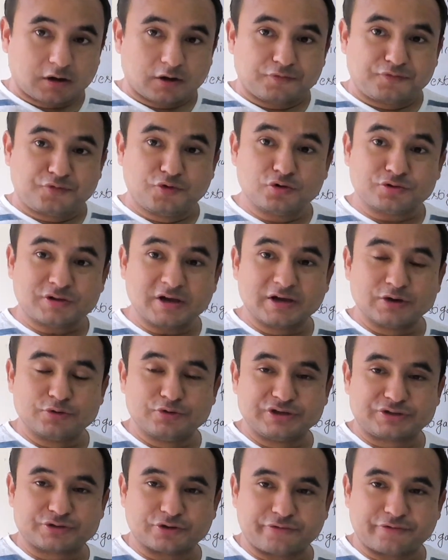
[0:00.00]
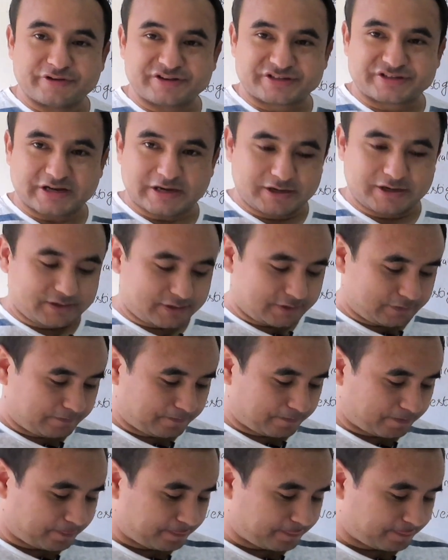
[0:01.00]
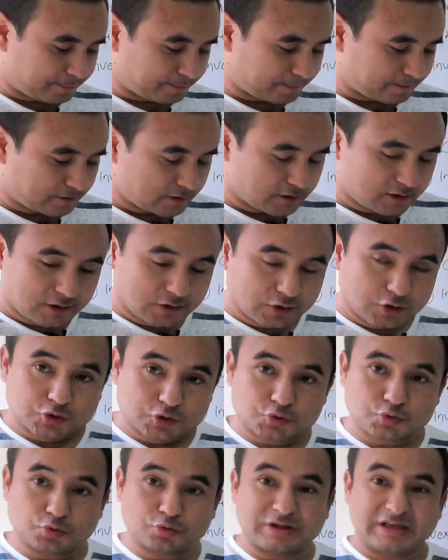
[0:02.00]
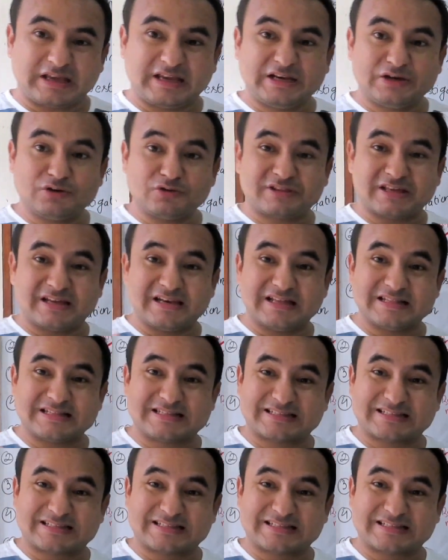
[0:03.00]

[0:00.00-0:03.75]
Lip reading: Few things you need to understand. So the endothelial